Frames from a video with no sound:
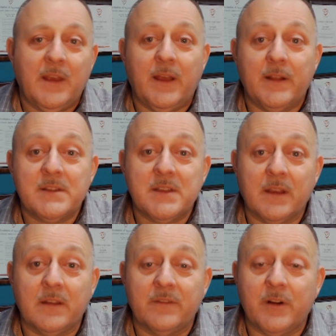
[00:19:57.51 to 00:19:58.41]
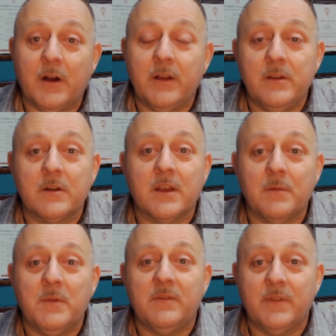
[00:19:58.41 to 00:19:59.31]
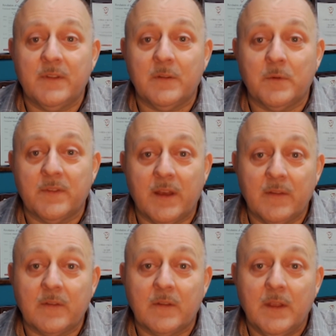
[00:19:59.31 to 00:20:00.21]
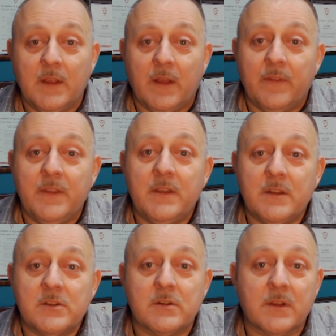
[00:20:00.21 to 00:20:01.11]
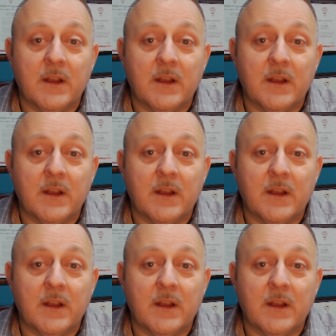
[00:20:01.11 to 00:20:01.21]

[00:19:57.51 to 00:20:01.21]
And second of all, you'll come and visit with us. The initial